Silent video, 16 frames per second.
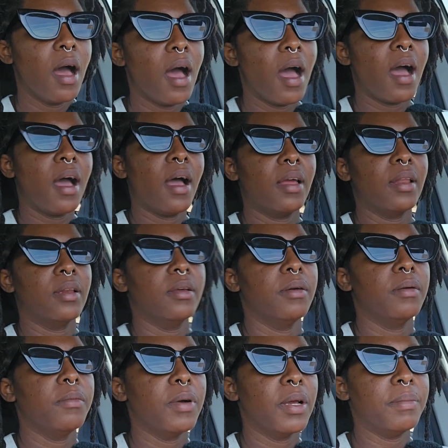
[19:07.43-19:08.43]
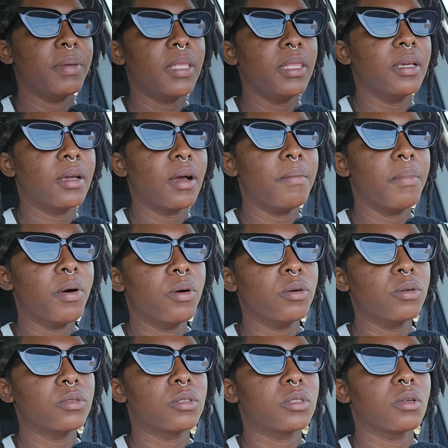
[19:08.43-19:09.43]
And when me think
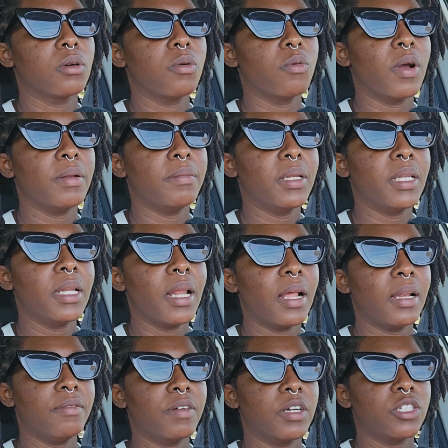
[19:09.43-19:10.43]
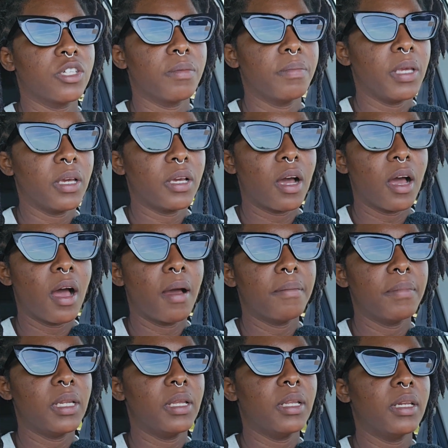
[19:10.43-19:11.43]
about when me did a live at Jamaica,
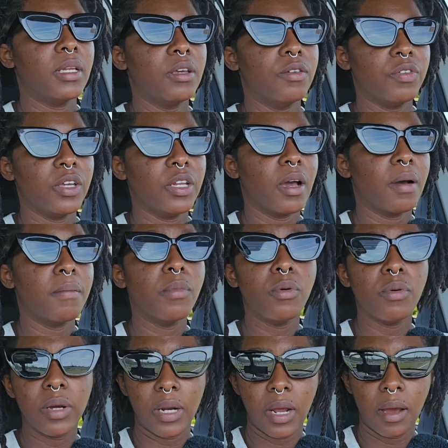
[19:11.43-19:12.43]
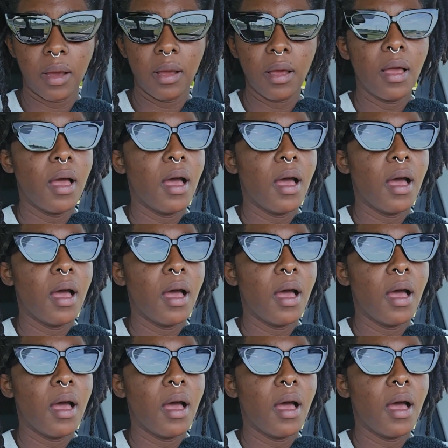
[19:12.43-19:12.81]
and me did live in a Mona,